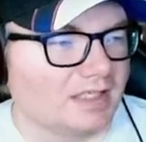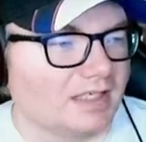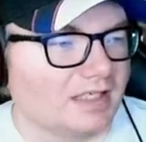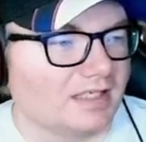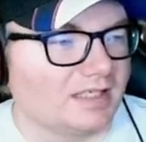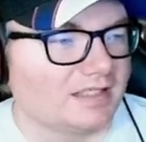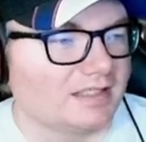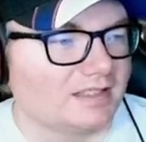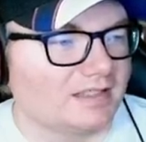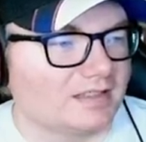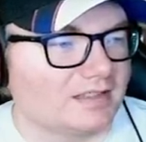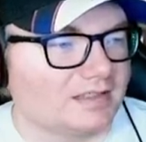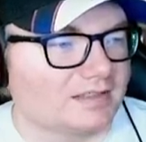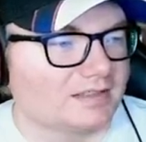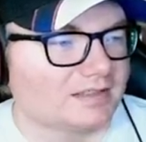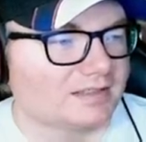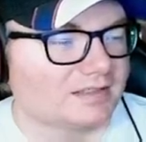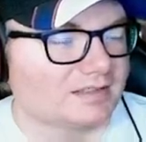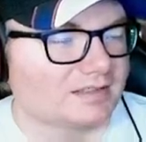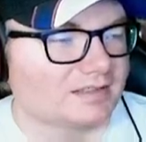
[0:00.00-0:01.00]
it
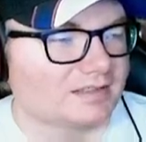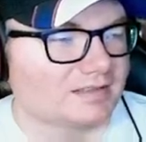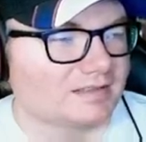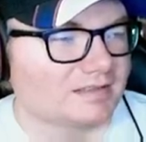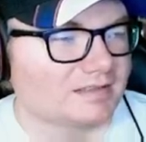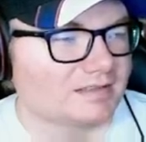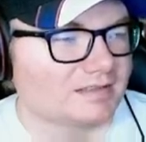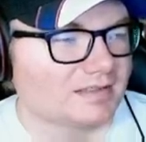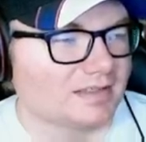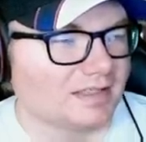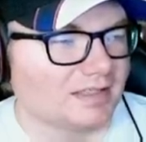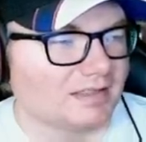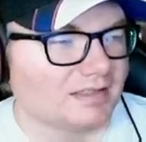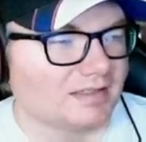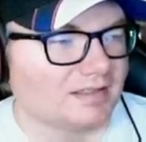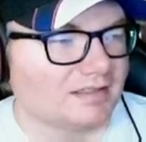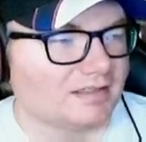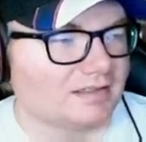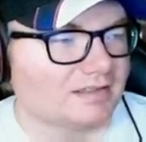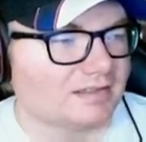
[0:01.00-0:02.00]
is it
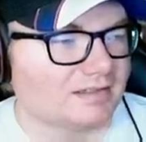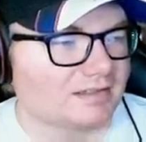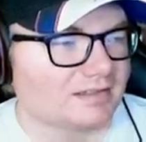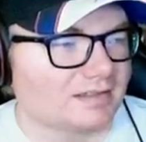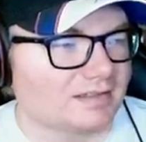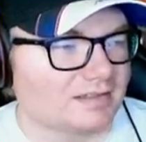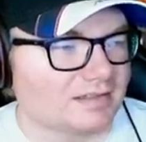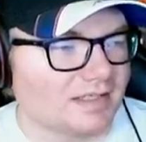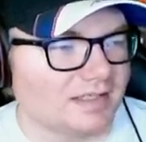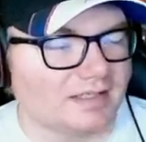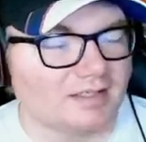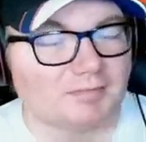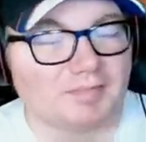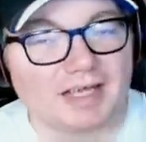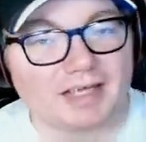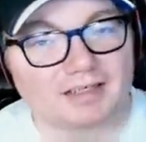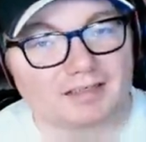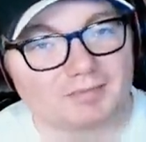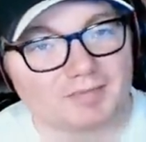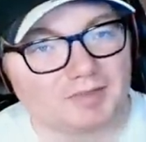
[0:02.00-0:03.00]
is in the
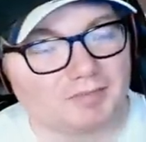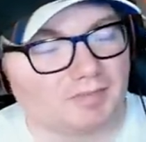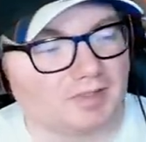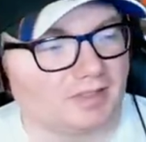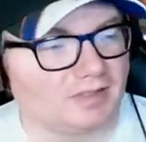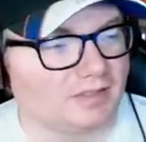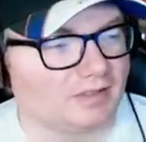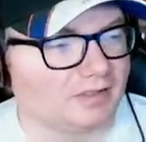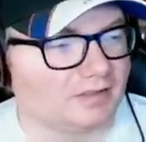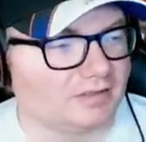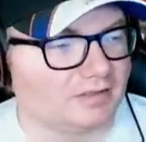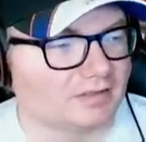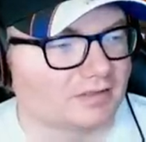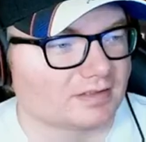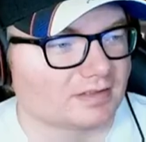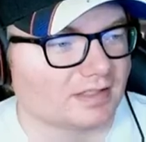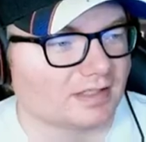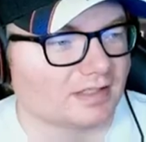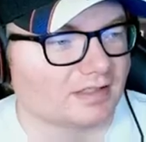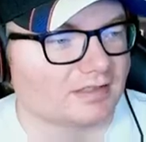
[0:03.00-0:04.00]
back of my
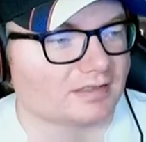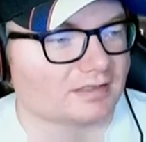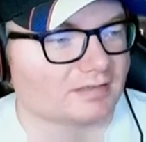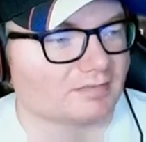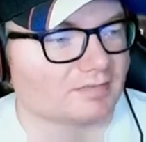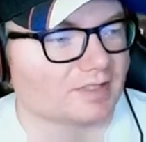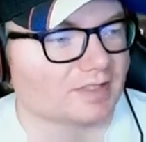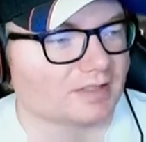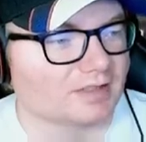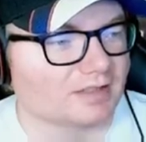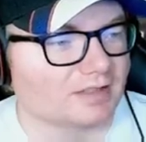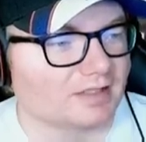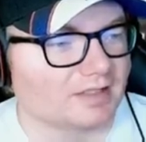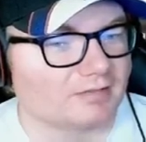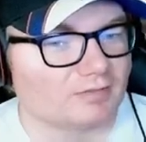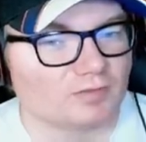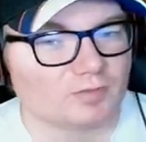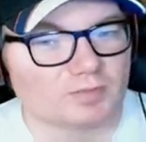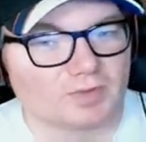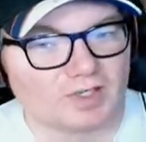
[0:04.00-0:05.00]
mind, and it's something that
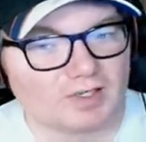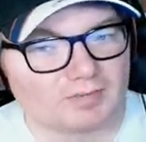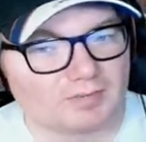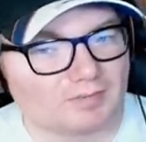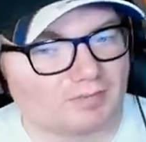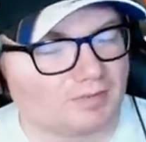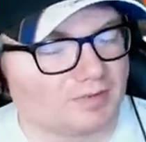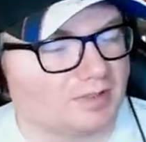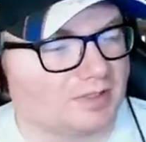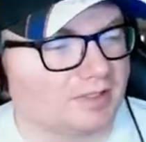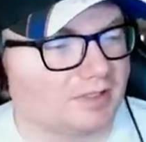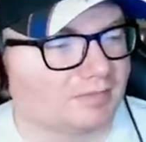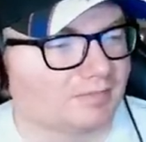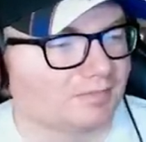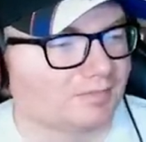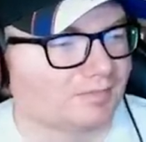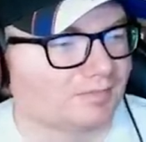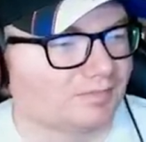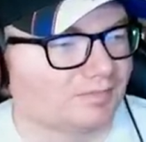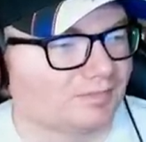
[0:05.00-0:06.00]
I will probably,
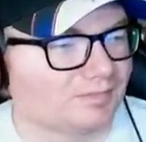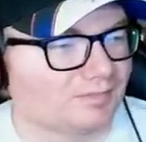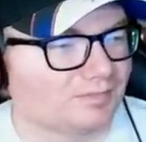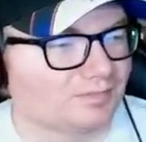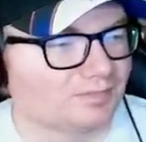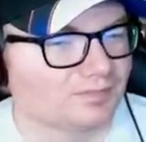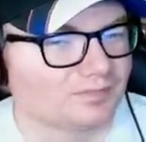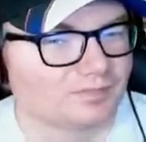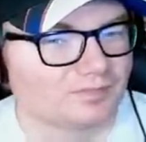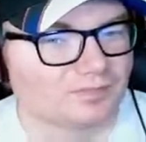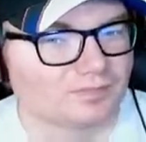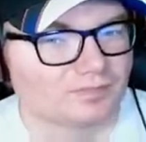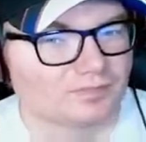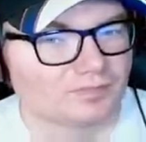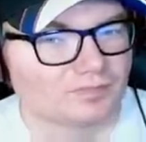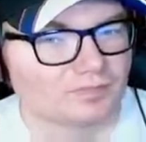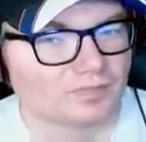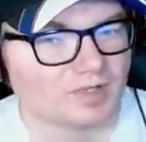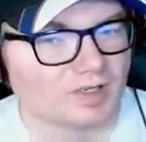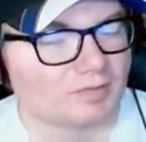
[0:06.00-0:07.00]

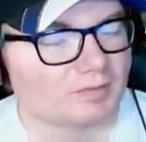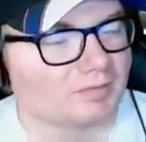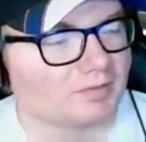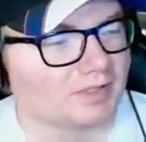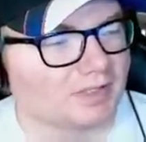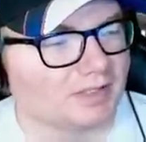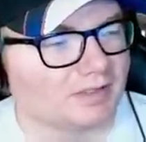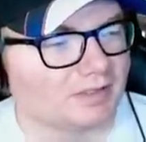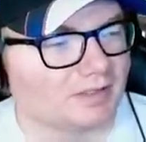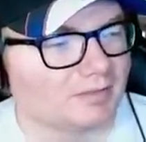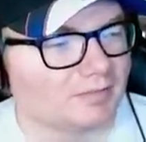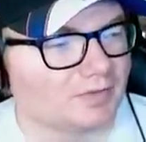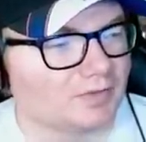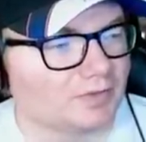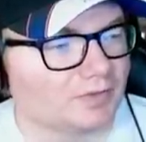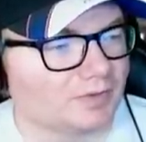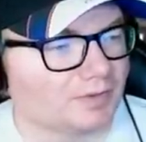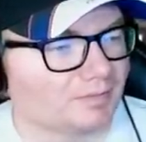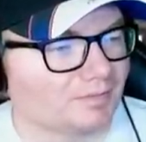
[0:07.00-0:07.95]
probably end up